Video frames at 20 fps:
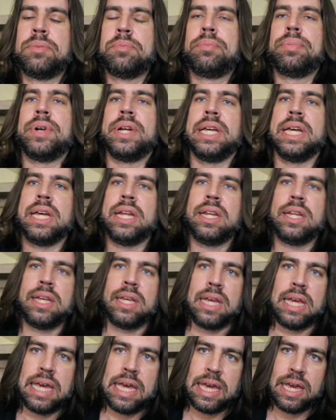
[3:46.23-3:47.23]
bring it
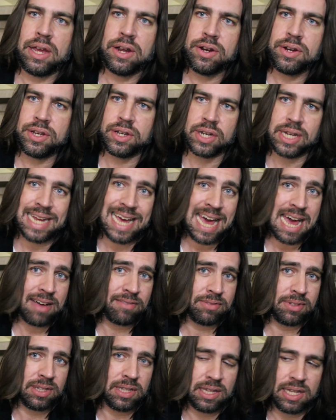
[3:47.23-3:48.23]
here. You're going to
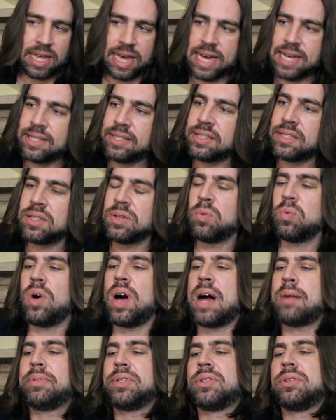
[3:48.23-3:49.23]
have less
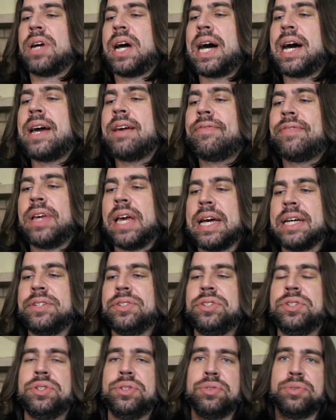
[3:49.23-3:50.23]
wobble drive
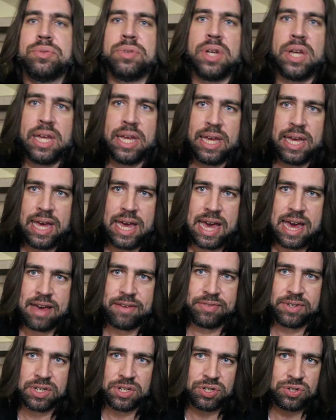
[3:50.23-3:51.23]
as you
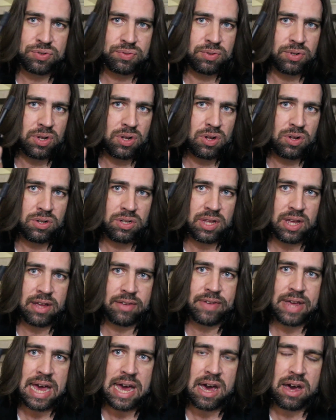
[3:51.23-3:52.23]
have control
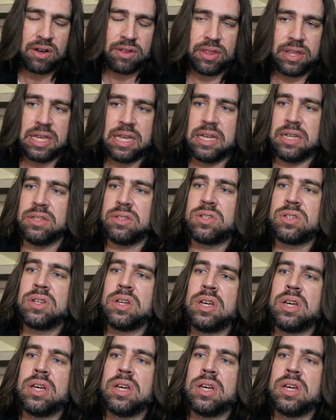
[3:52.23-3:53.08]
of how these